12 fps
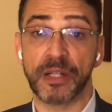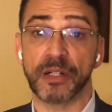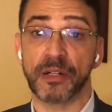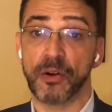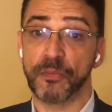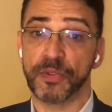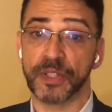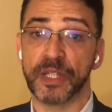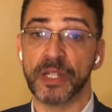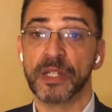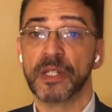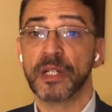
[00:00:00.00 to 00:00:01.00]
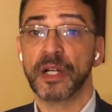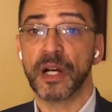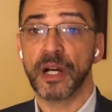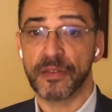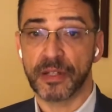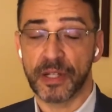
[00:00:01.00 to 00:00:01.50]
and hopefully
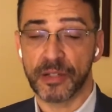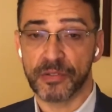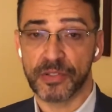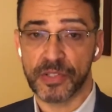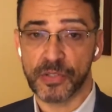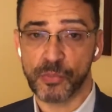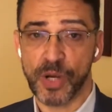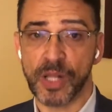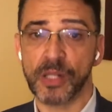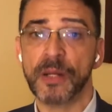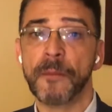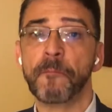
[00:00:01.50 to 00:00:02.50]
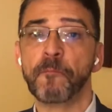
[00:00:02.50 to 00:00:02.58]
other countries as well.